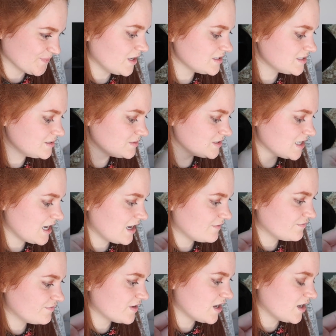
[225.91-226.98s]
Pat seems to
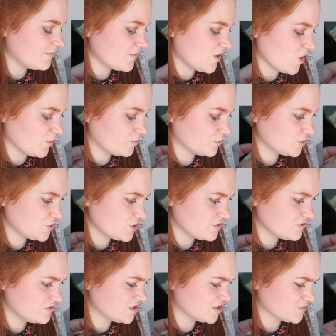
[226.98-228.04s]
have a lot more
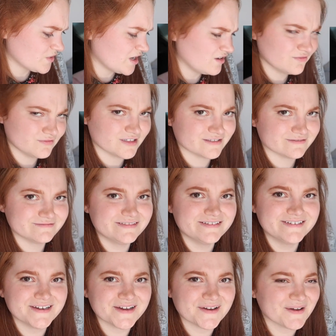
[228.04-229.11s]
chews as well than
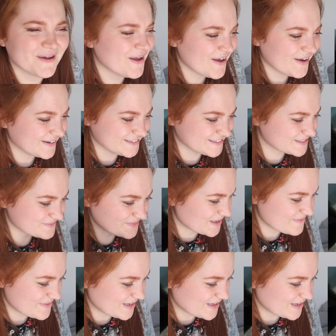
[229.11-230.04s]
I used to put in